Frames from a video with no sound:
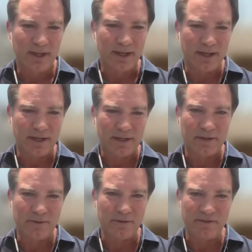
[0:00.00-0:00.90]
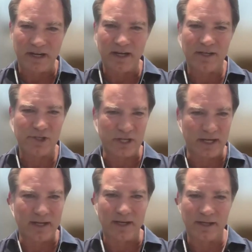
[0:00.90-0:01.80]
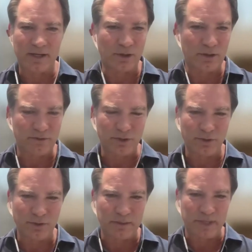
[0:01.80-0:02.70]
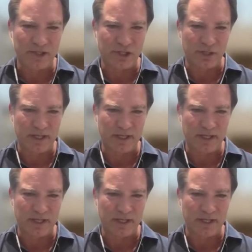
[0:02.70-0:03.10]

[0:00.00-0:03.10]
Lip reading: Rivera, Shaina, and all of you at Pache,